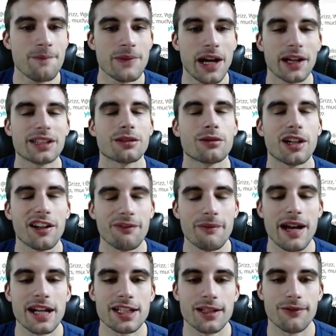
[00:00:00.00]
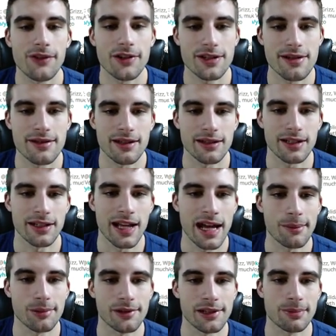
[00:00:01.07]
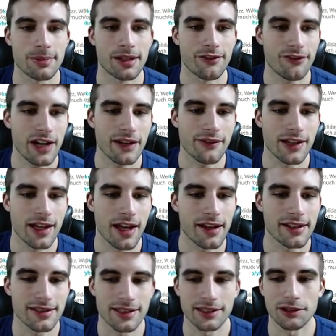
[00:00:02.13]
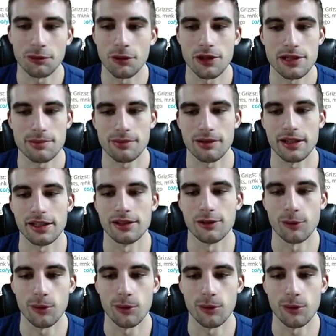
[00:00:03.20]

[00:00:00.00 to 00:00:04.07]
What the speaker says: Now, it's a rough matchup versus Indianapolis, but at 5K, it's not the worst play in the